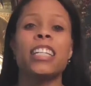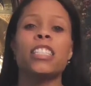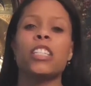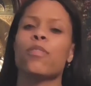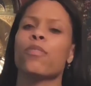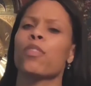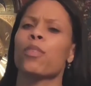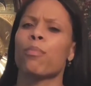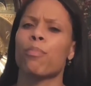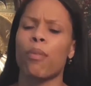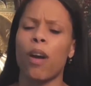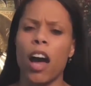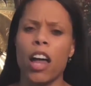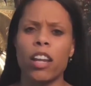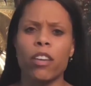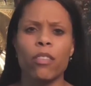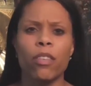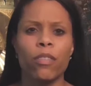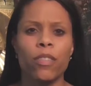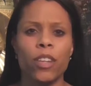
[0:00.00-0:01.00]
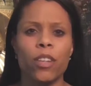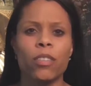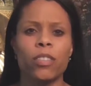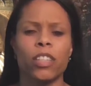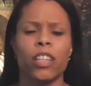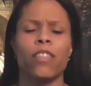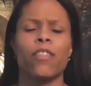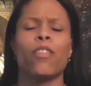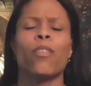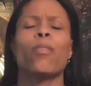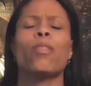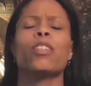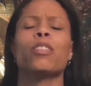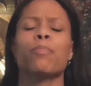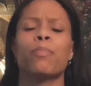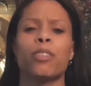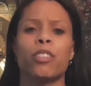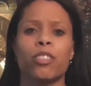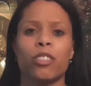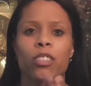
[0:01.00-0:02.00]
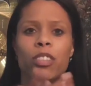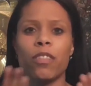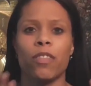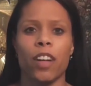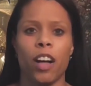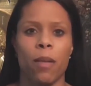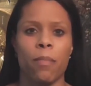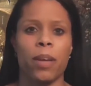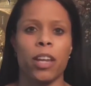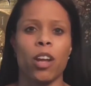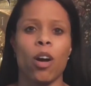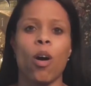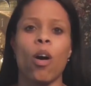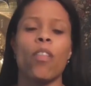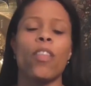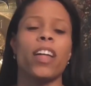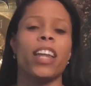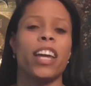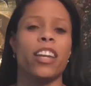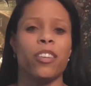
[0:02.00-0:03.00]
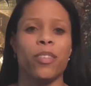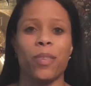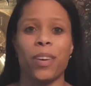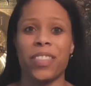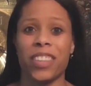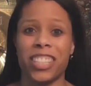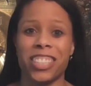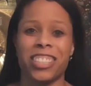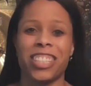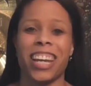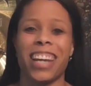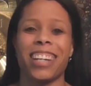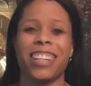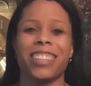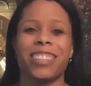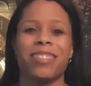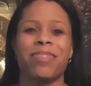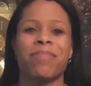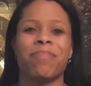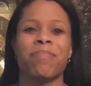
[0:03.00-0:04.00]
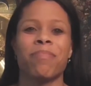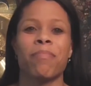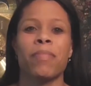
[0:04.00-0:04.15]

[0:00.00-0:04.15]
different product reviews, and of course personal development, all that I do on this channel.